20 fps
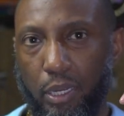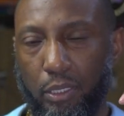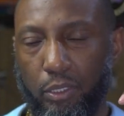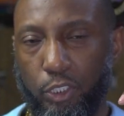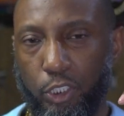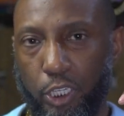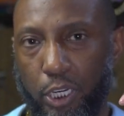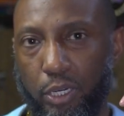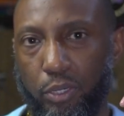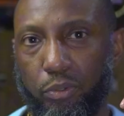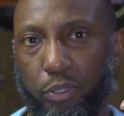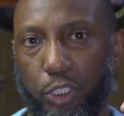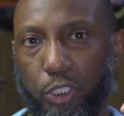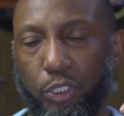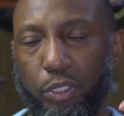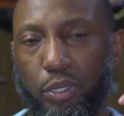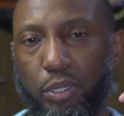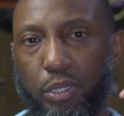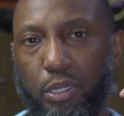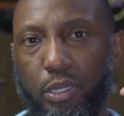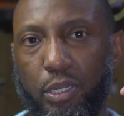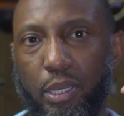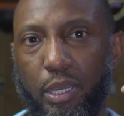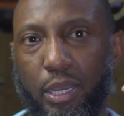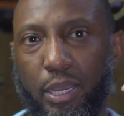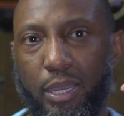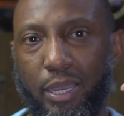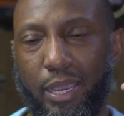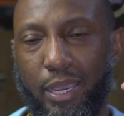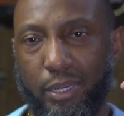generation
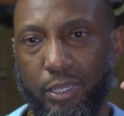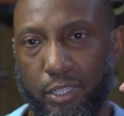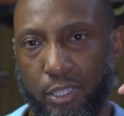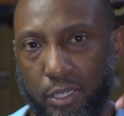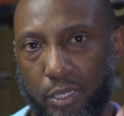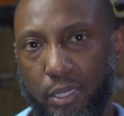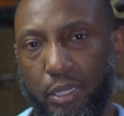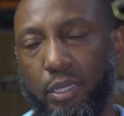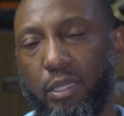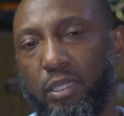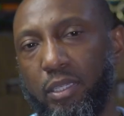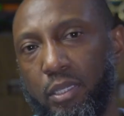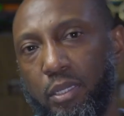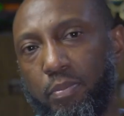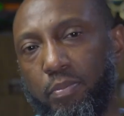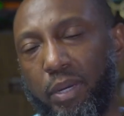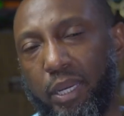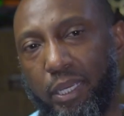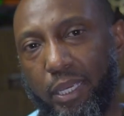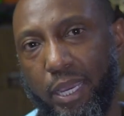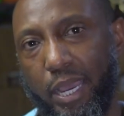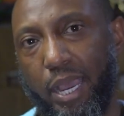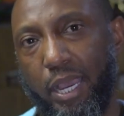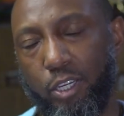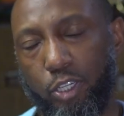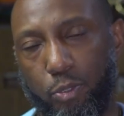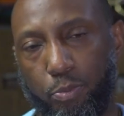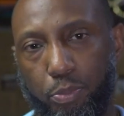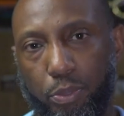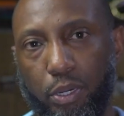exceeds my
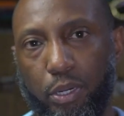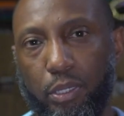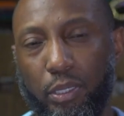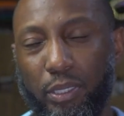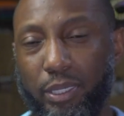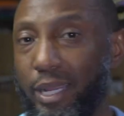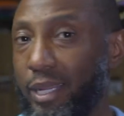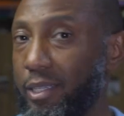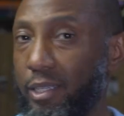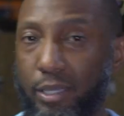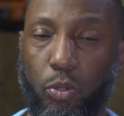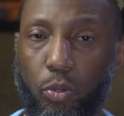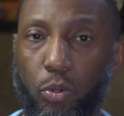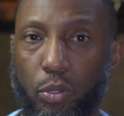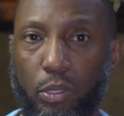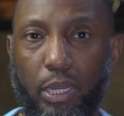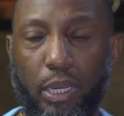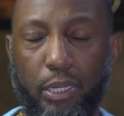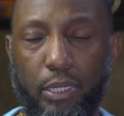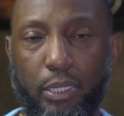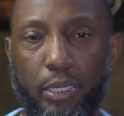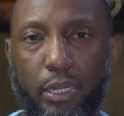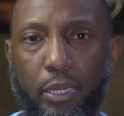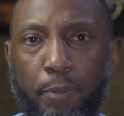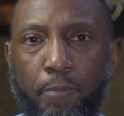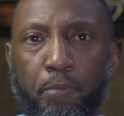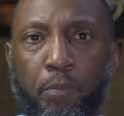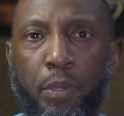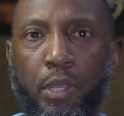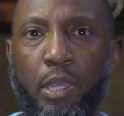cash burn. That's the whole idea.
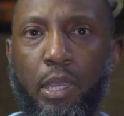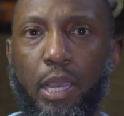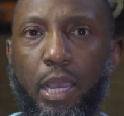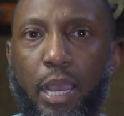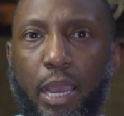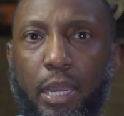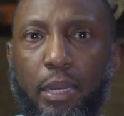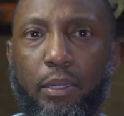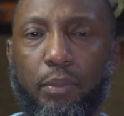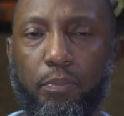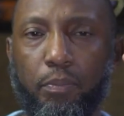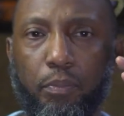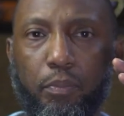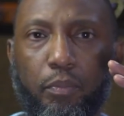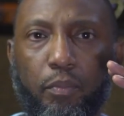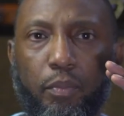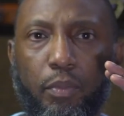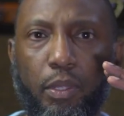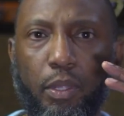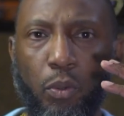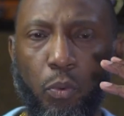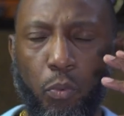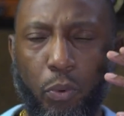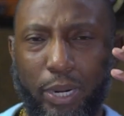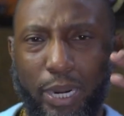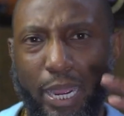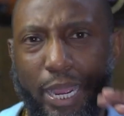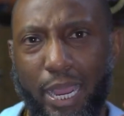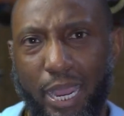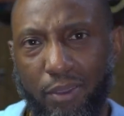And
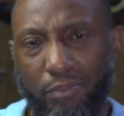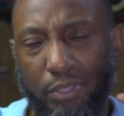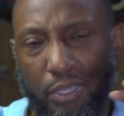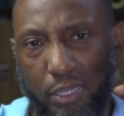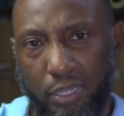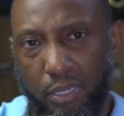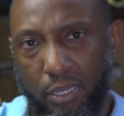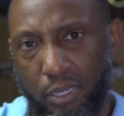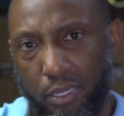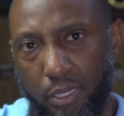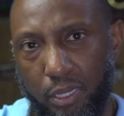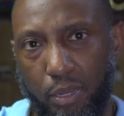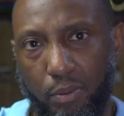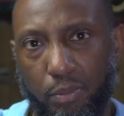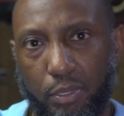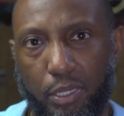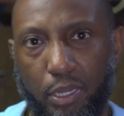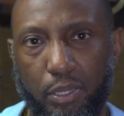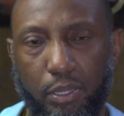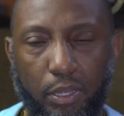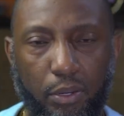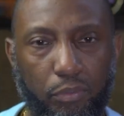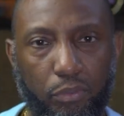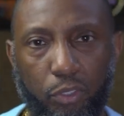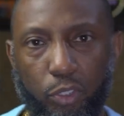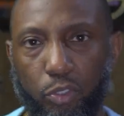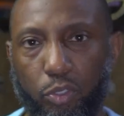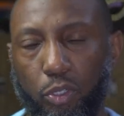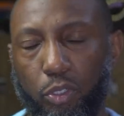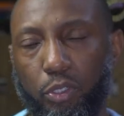when I have the systems and the
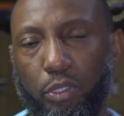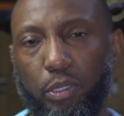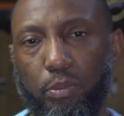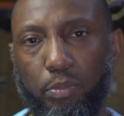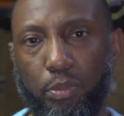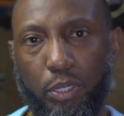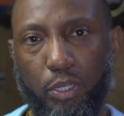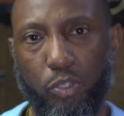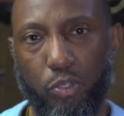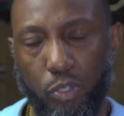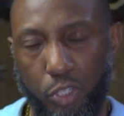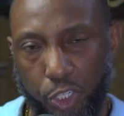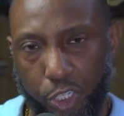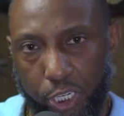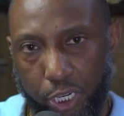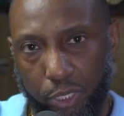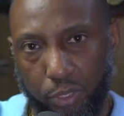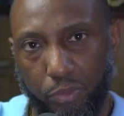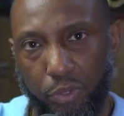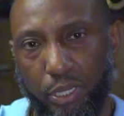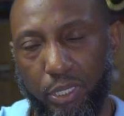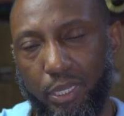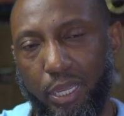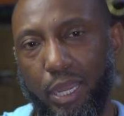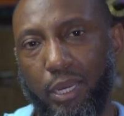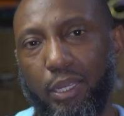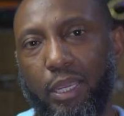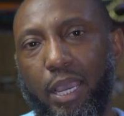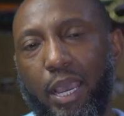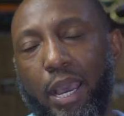infrastructure in place to generate
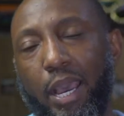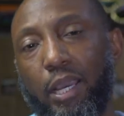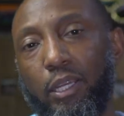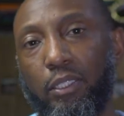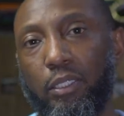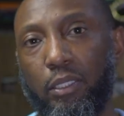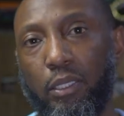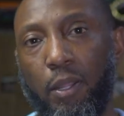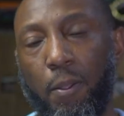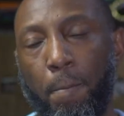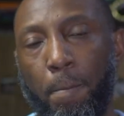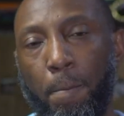that cash,